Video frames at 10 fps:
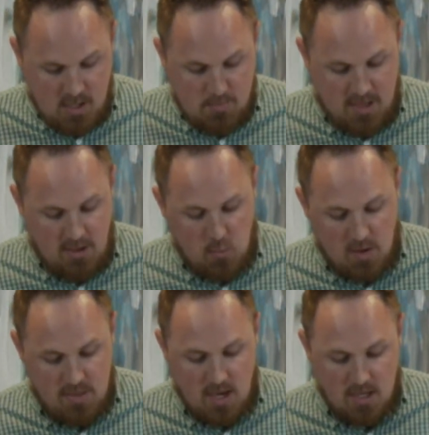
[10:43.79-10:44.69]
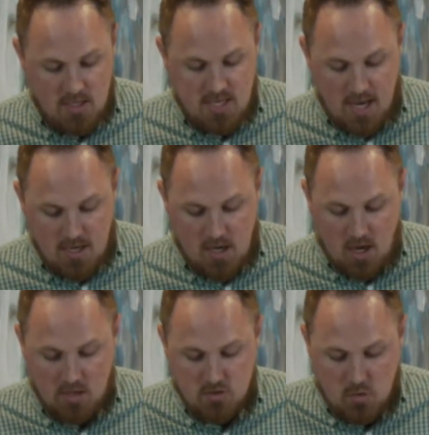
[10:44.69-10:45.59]
But I think one of the unintended
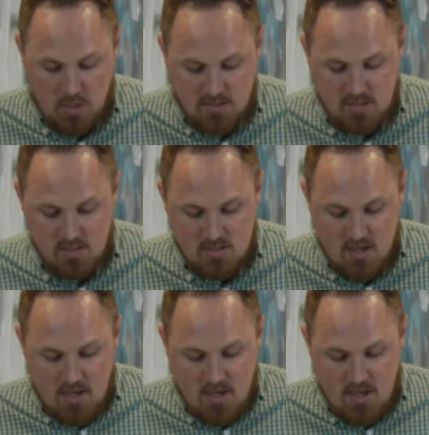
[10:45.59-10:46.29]
consequences